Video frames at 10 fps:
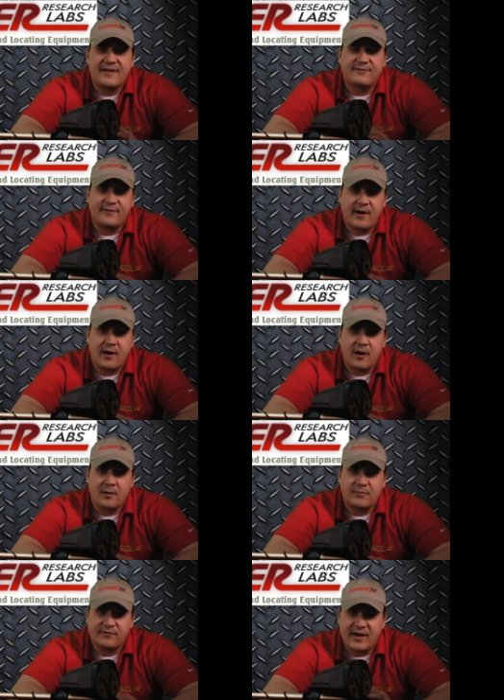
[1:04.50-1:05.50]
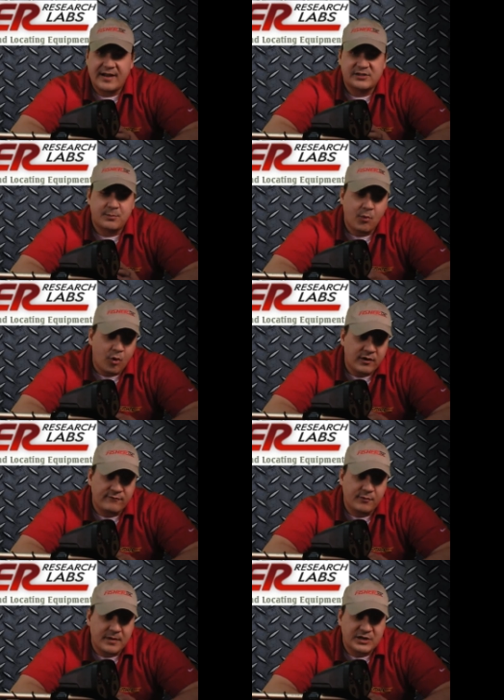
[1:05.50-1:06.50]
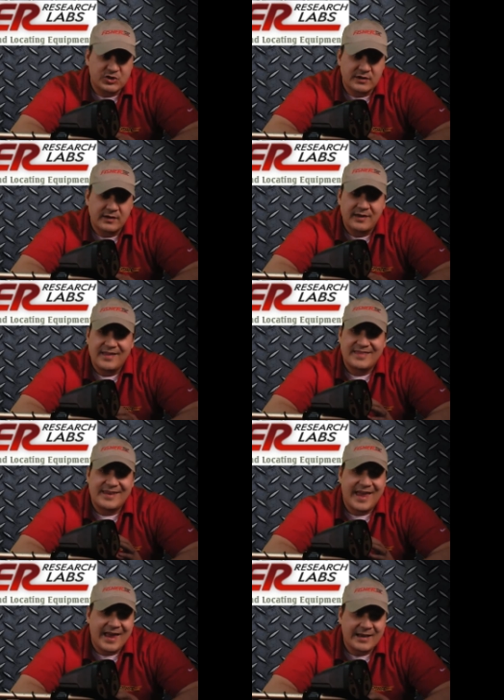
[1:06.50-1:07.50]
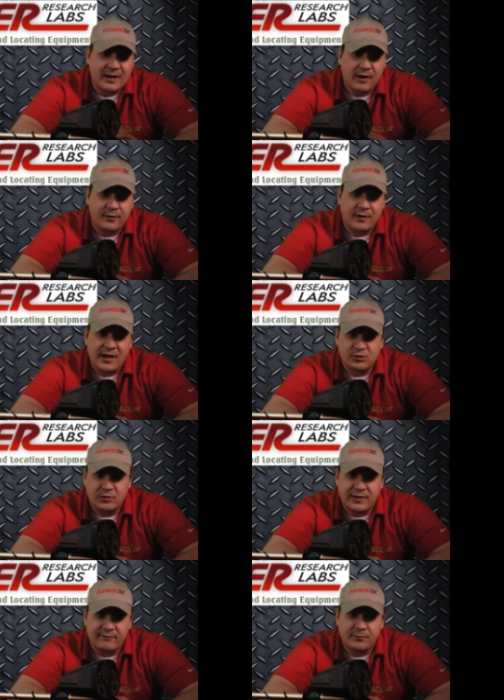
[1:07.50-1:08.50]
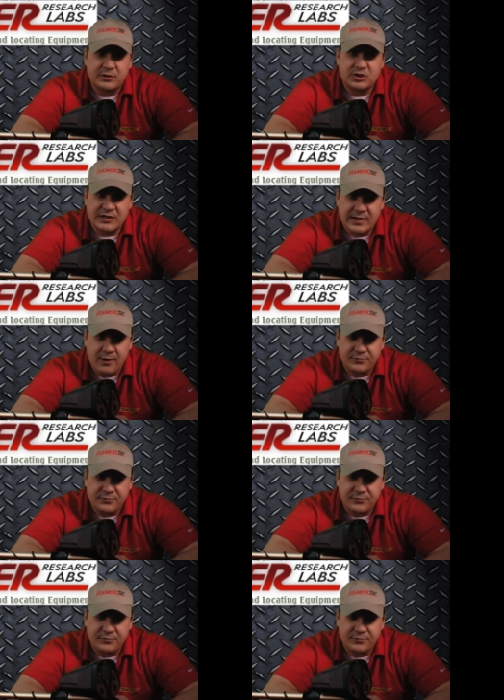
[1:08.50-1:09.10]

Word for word: by far provides more information than any other entry-level machine